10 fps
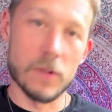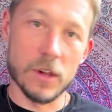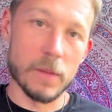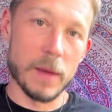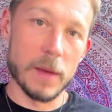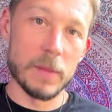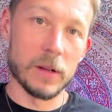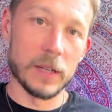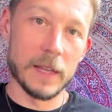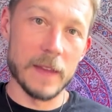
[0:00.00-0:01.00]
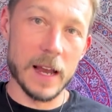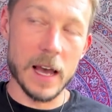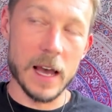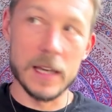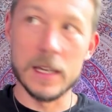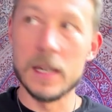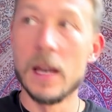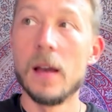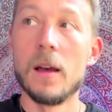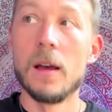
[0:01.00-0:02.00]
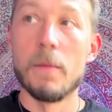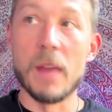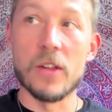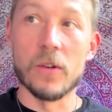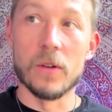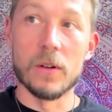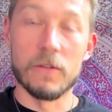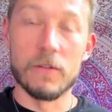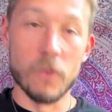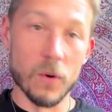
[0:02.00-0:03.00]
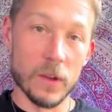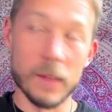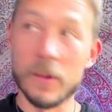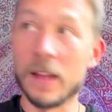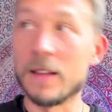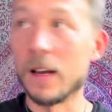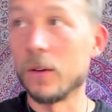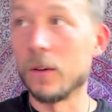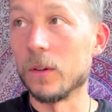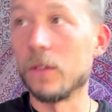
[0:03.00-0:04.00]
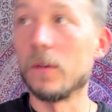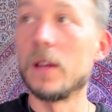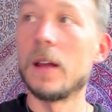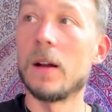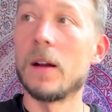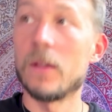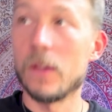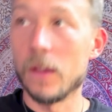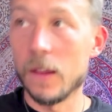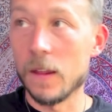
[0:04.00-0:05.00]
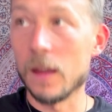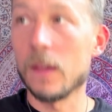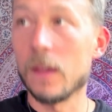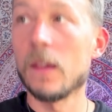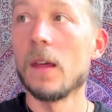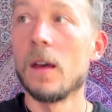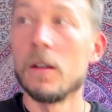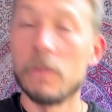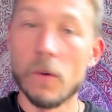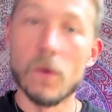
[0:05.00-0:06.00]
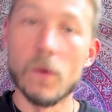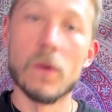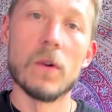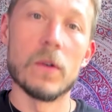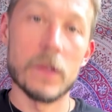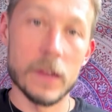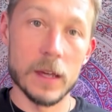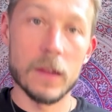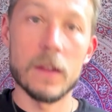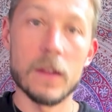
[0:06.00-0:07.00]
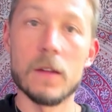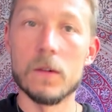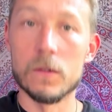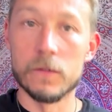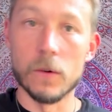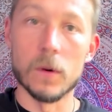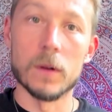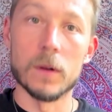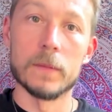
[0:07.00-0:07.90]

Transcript: in my middle to get that high E. Measure 4 is almost identical to 3 there. It's just 6, 4, 6, 2, 4.